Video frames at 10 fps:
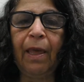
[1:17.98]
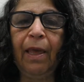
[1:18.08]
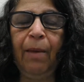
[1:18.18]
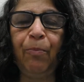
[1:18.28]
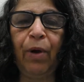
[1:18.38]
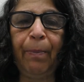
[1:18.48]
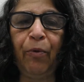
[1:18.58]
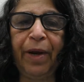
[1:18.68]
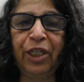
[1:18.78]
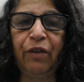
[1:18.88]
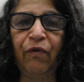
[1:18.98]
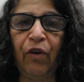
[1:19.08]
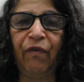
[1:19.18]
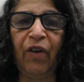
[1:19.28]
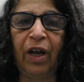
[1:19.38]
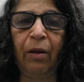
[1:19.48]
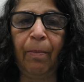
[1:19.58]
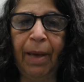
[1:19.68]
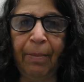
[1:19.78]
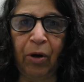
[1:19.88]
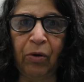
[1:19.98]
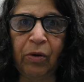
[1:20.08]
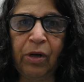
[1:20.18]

in preparation for a final memo.